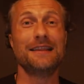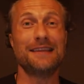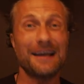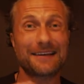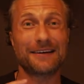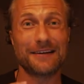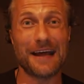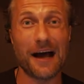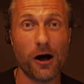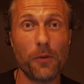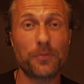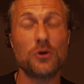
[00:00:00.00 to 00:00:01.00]
that could
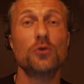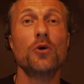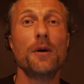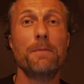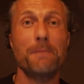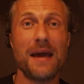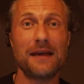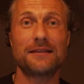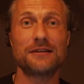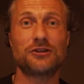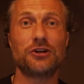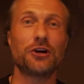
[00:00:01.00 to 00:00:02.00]
help you make this